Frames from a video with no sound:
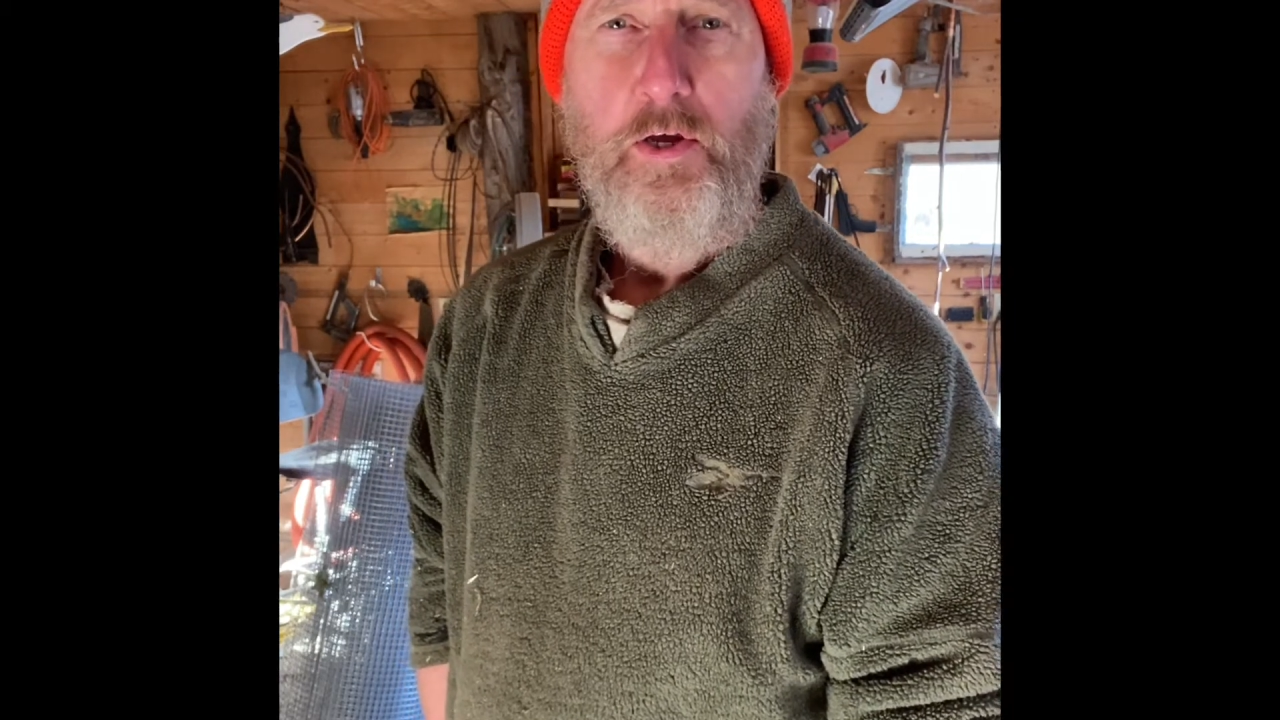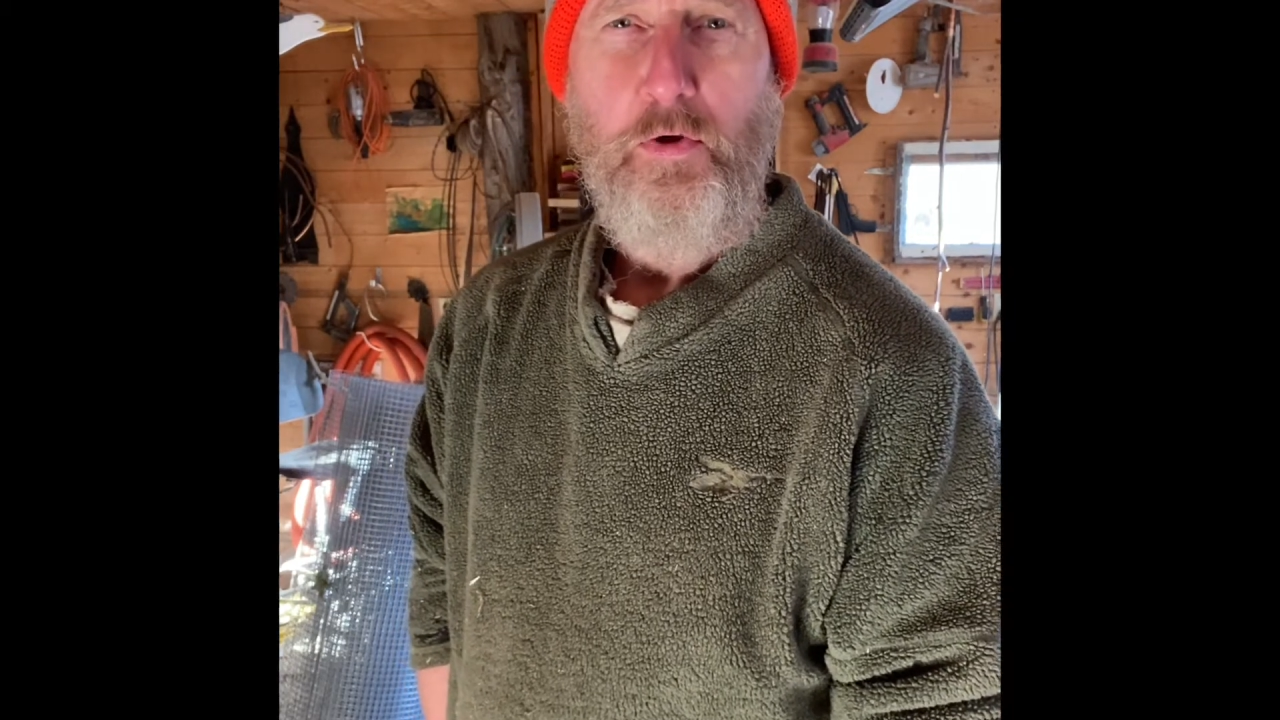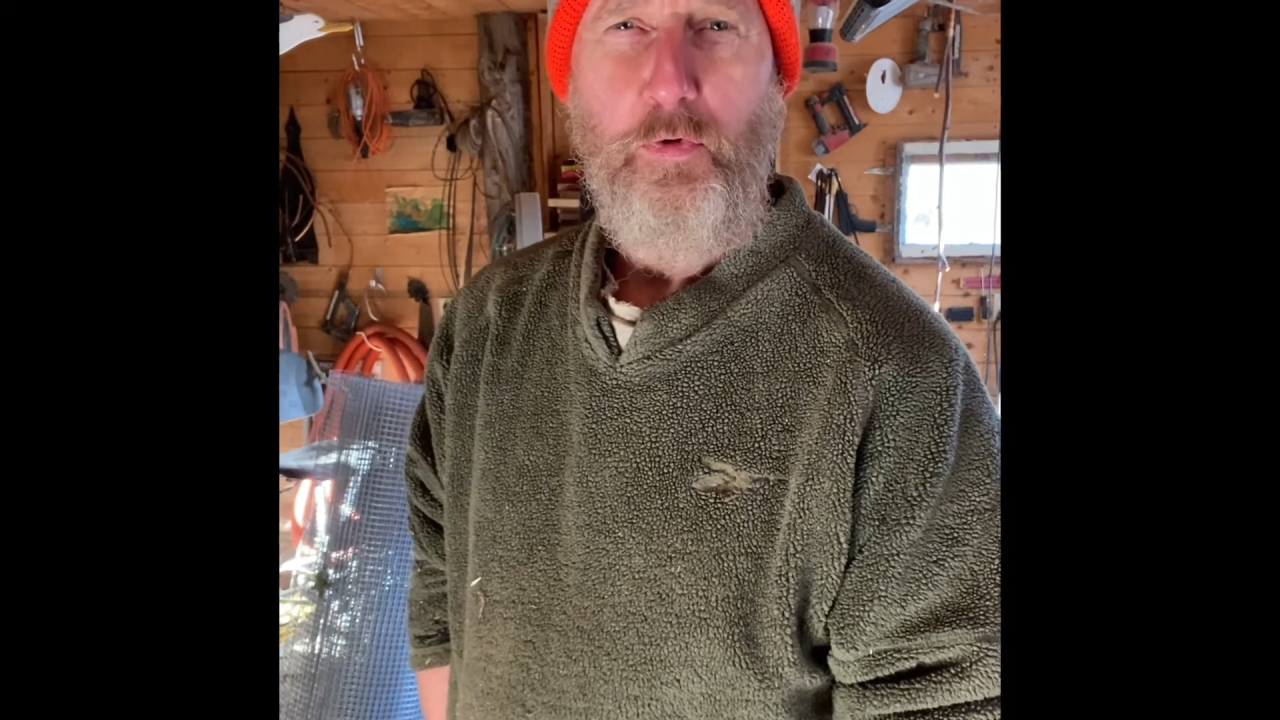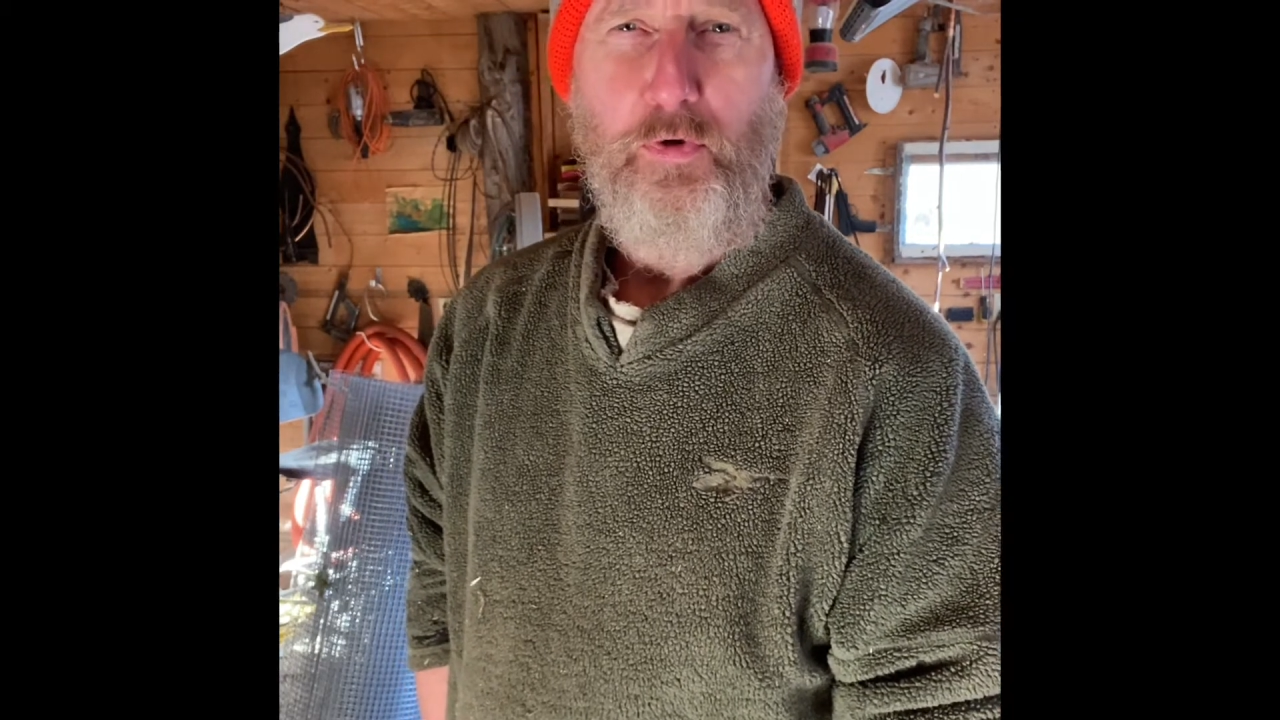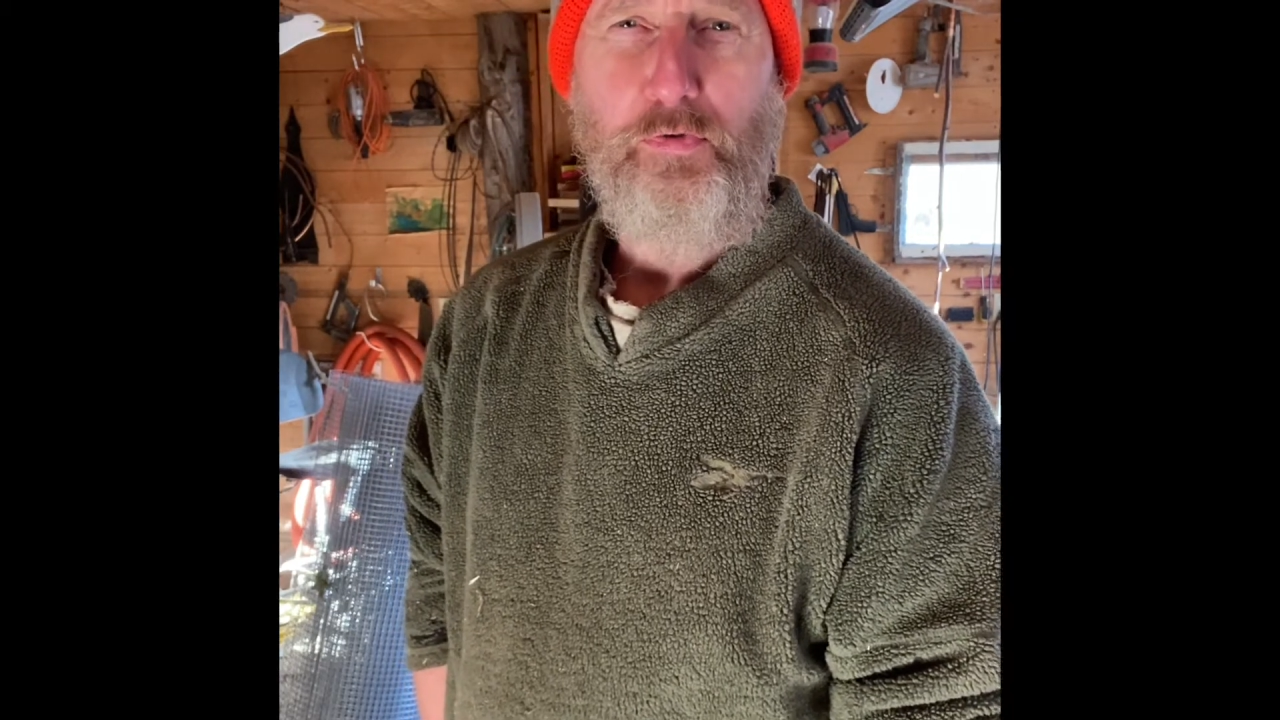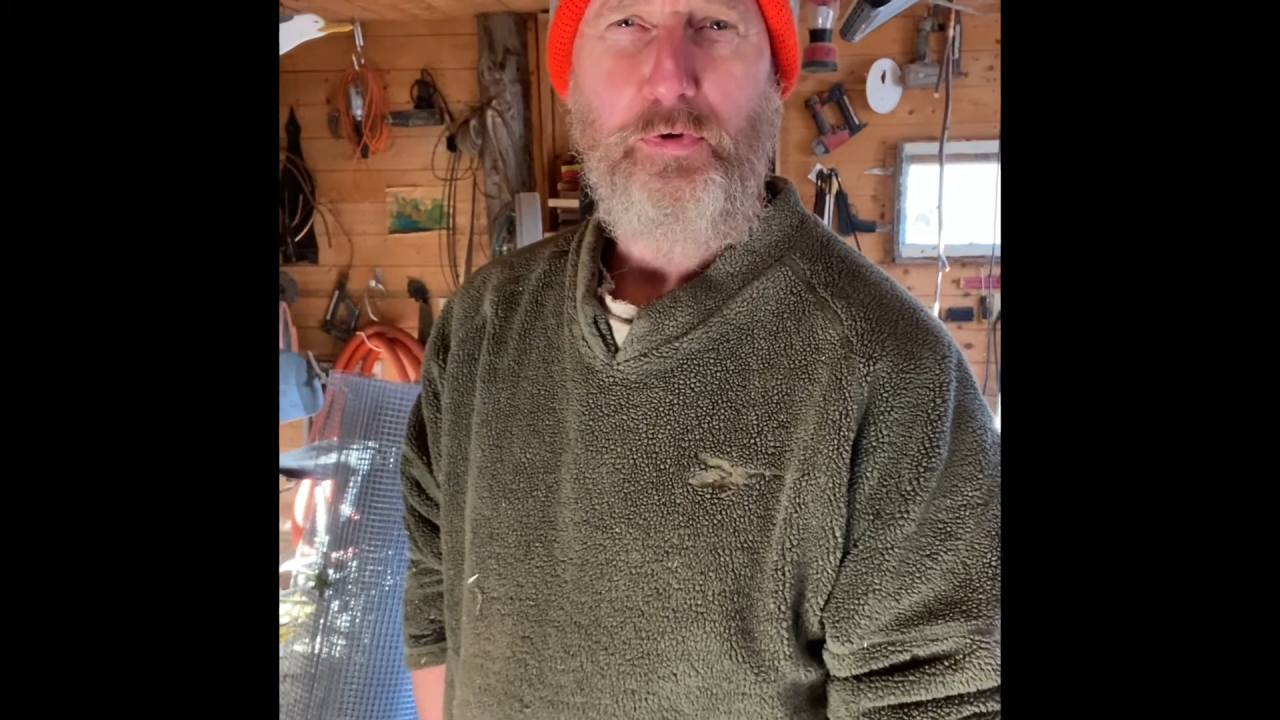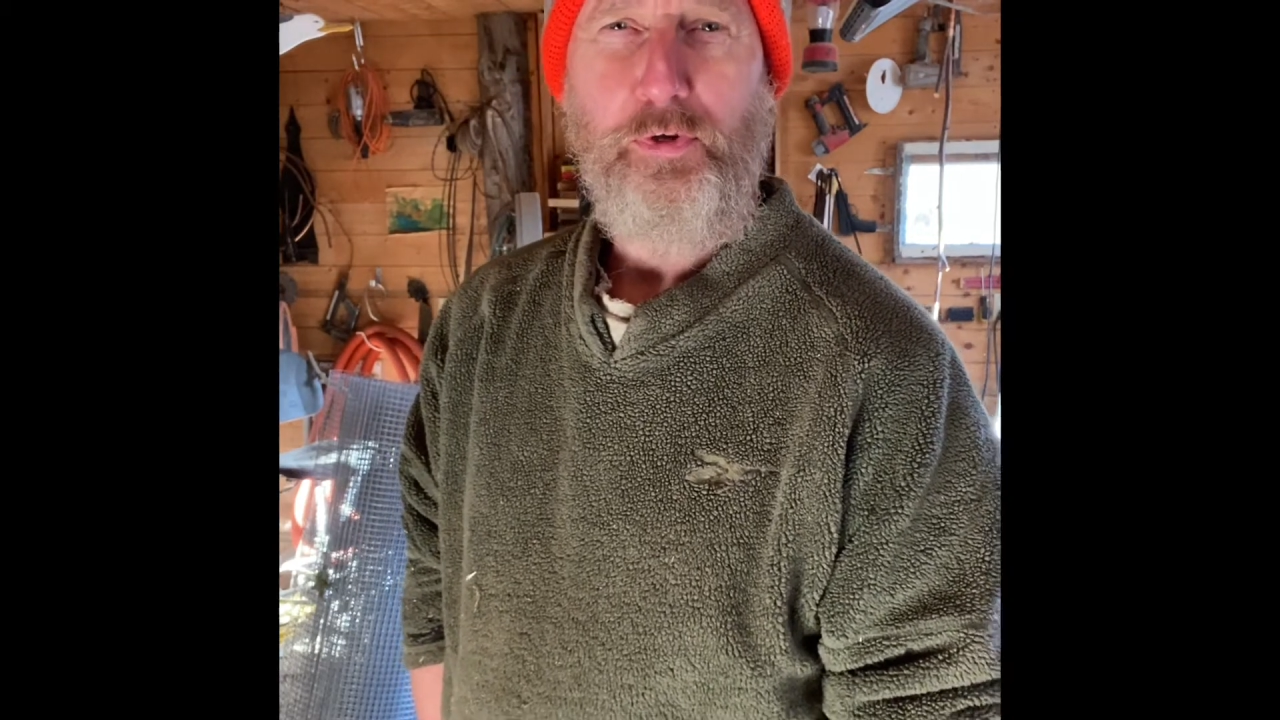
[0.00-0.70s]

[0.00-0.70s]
Works really